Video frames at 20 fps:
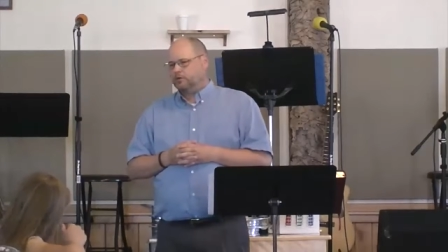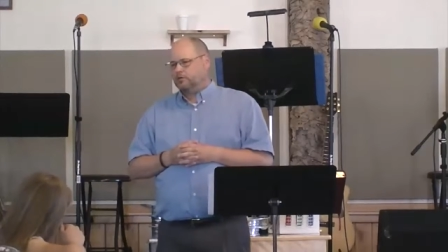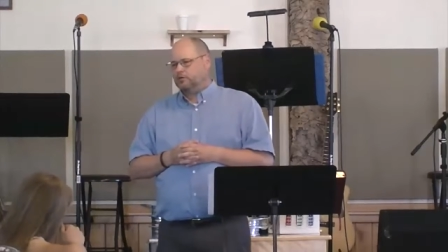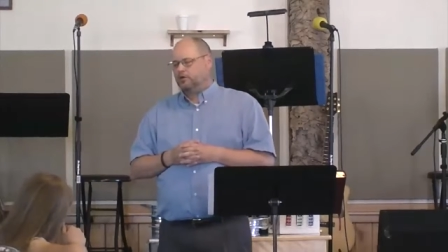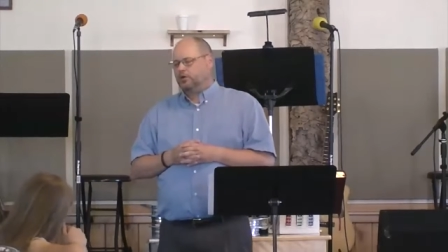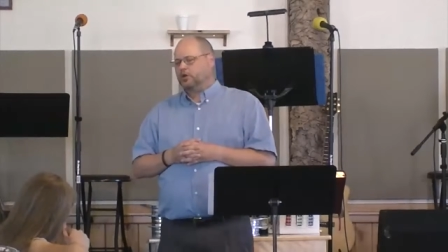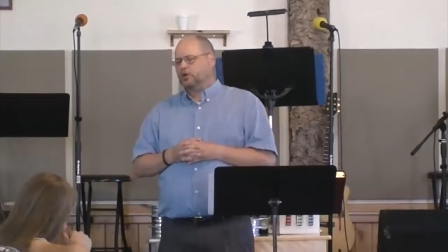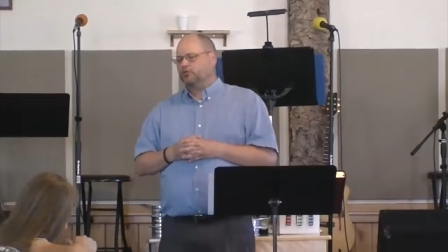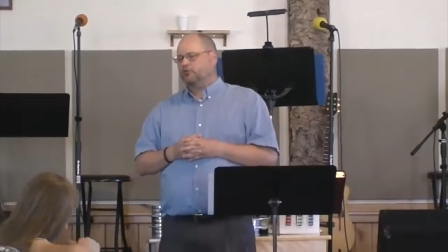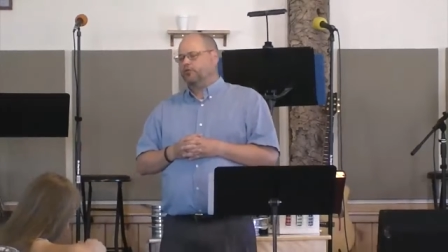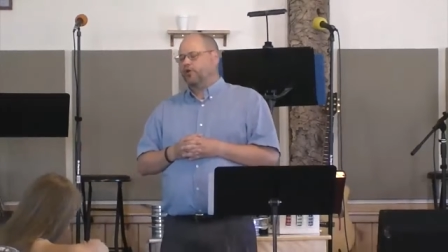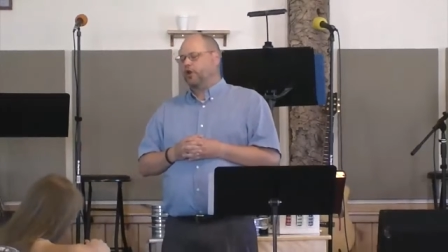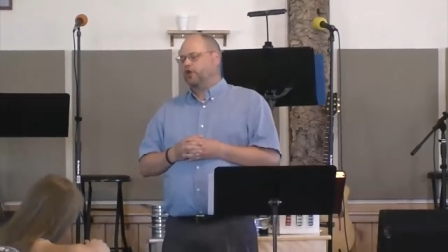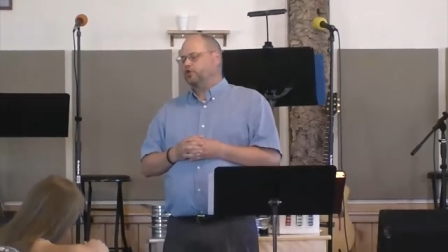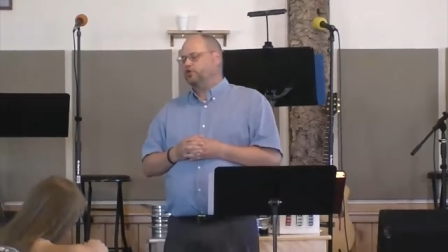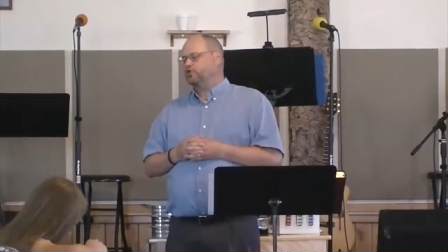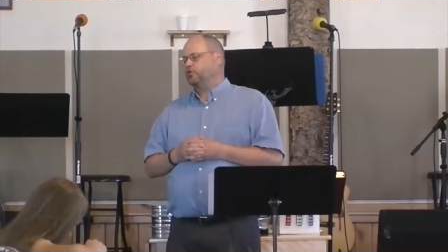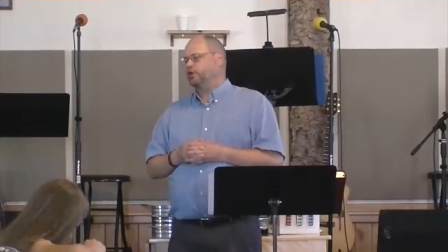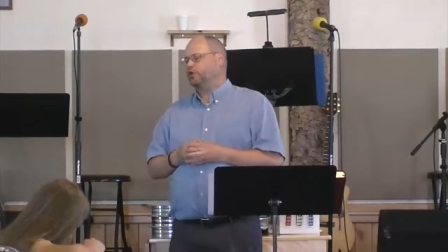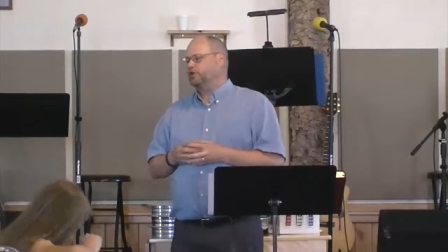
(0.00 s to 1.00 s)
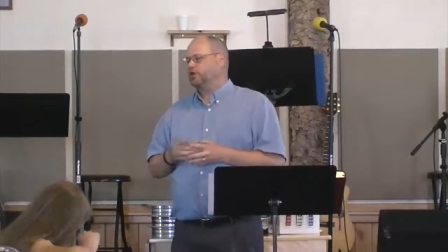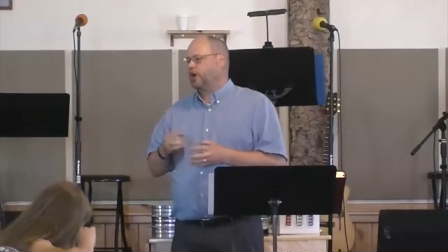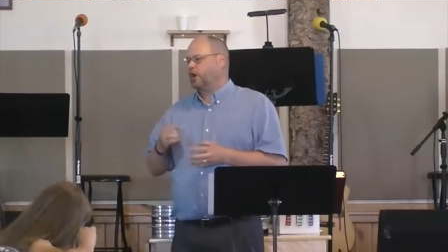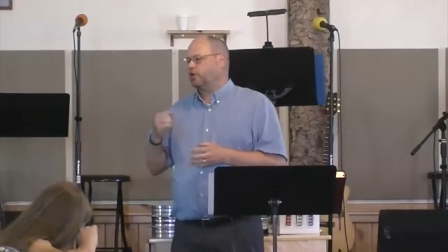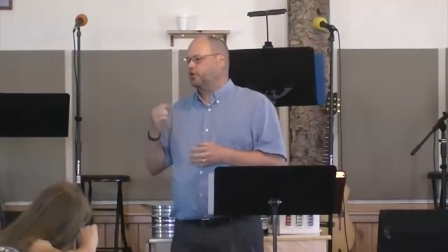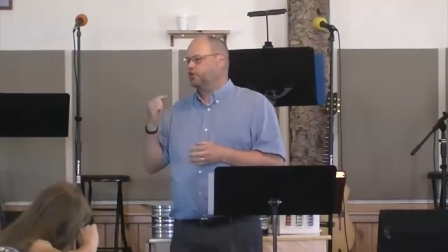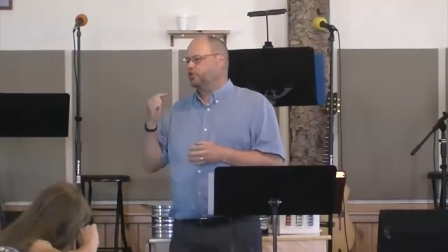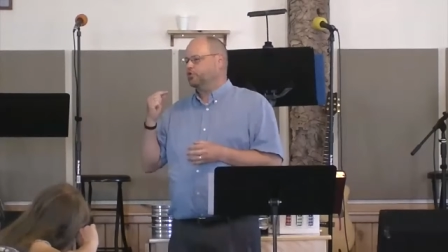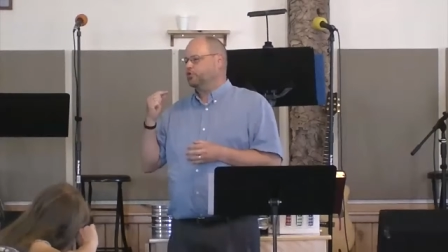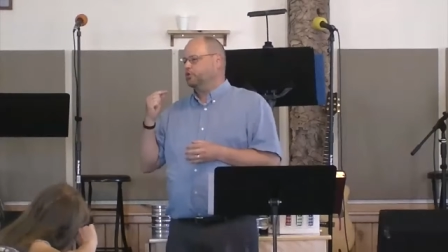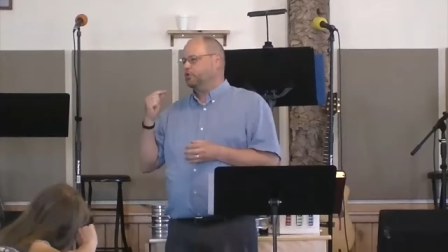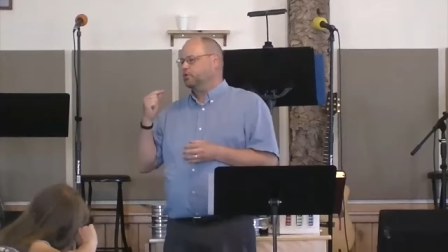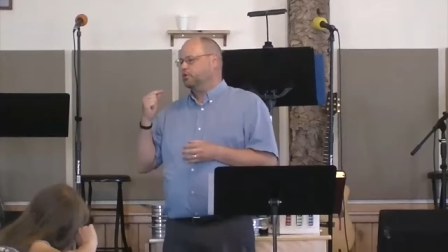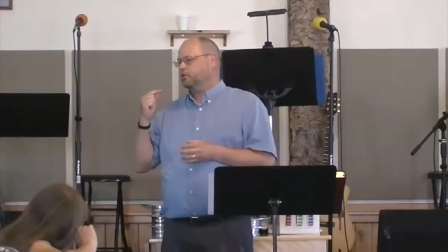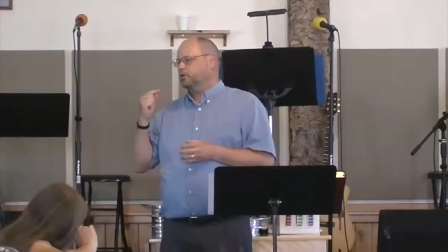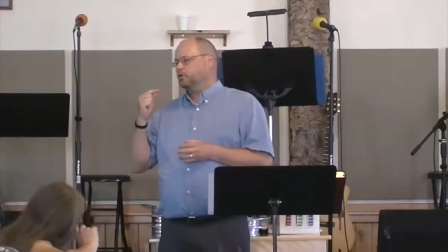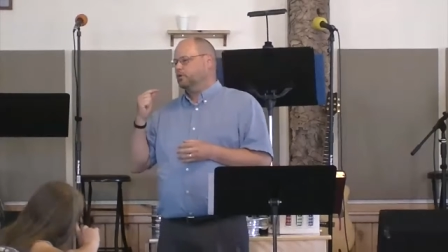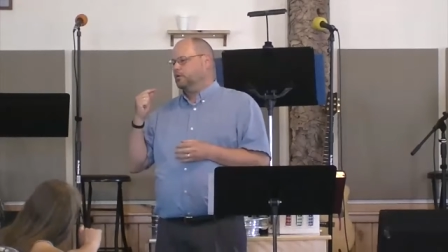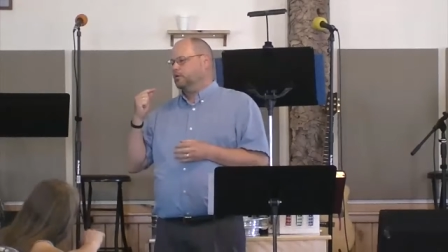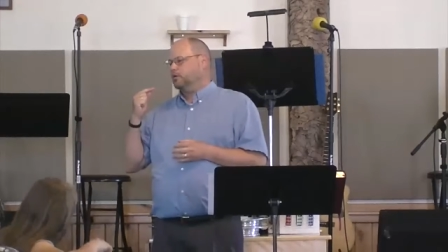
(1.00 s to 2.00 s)
to confront you and tell you
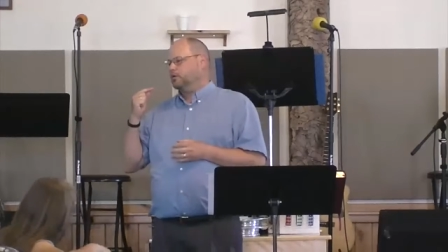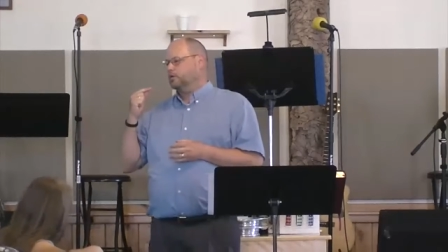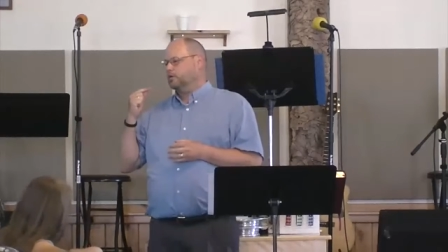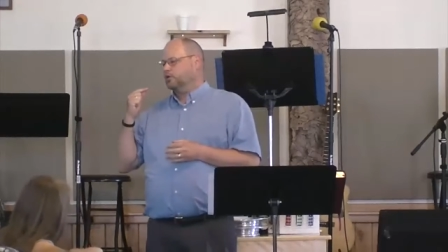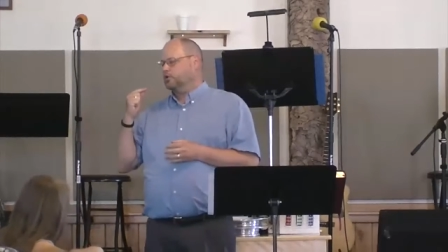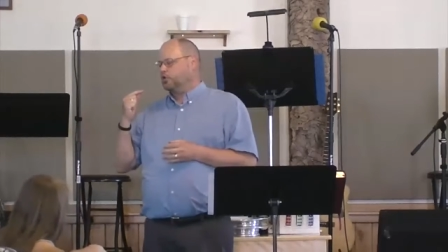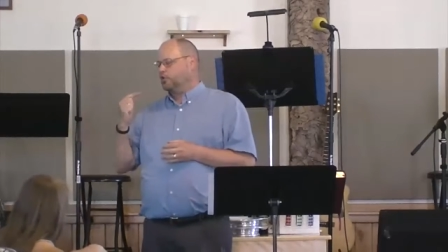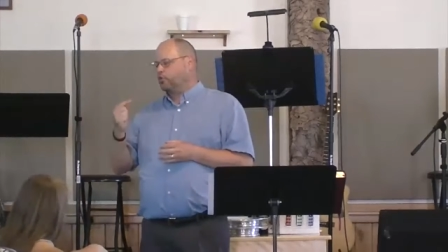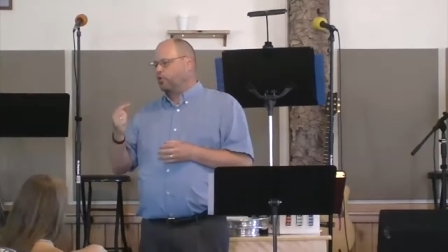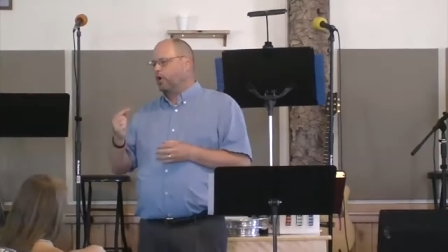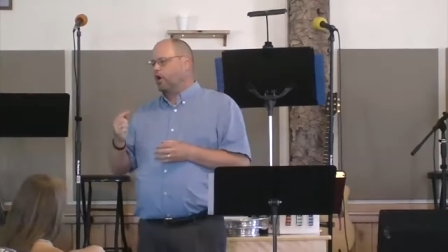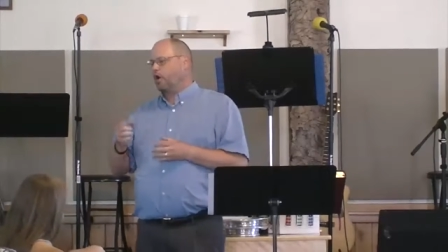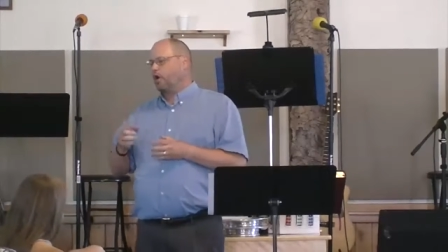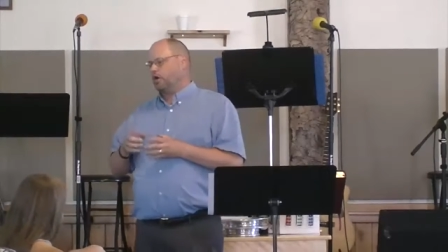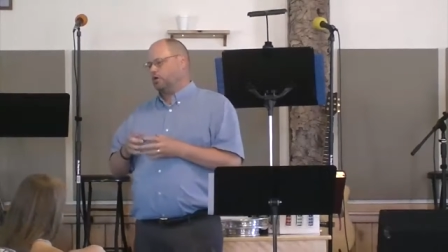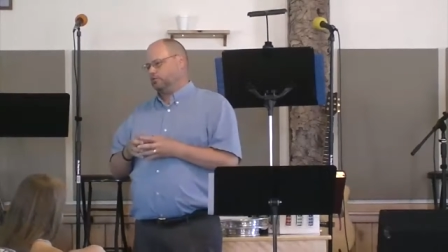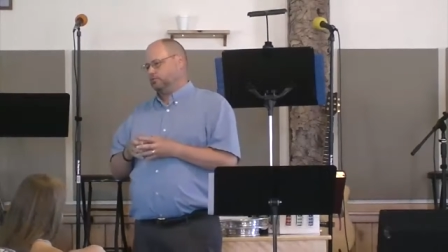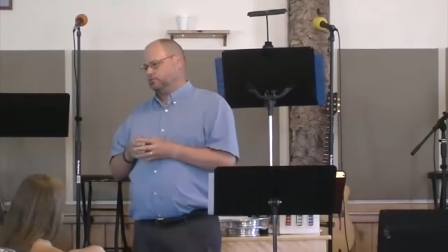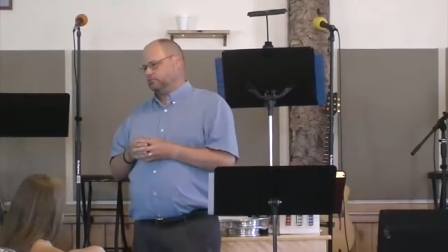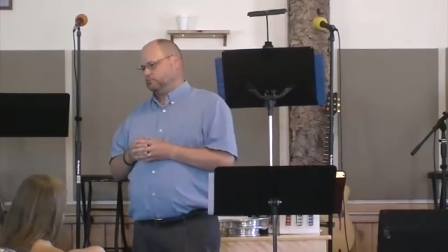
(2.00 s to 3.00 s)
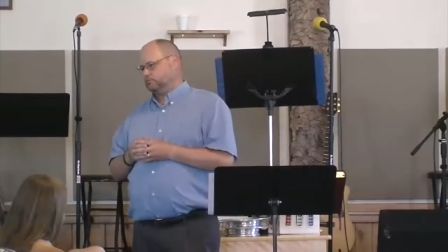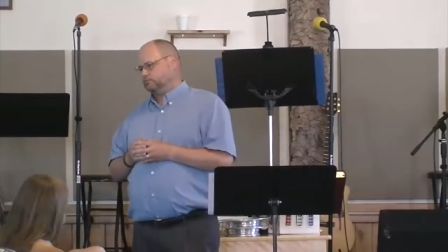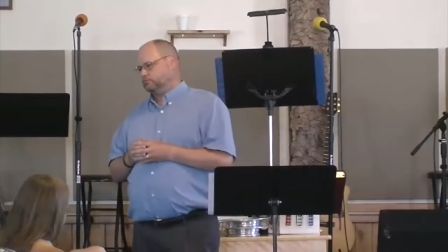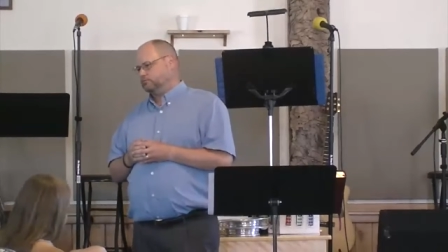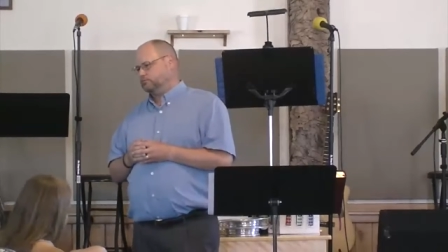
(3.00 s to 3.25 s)
you're wrong,